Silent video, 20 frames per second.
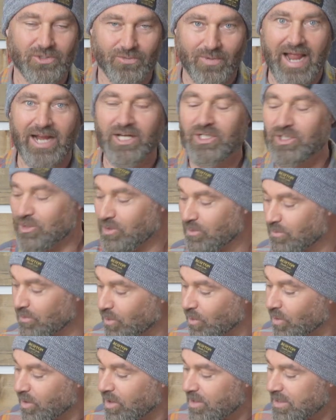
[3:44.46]
directional
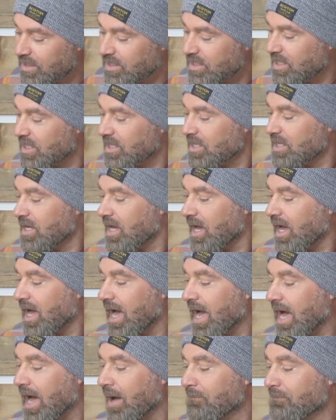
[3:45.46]
board.
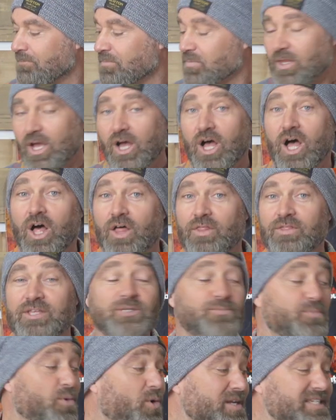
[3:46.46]

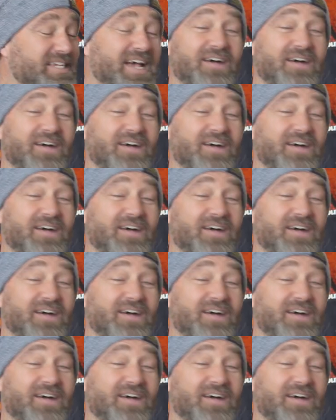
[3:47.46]
These boards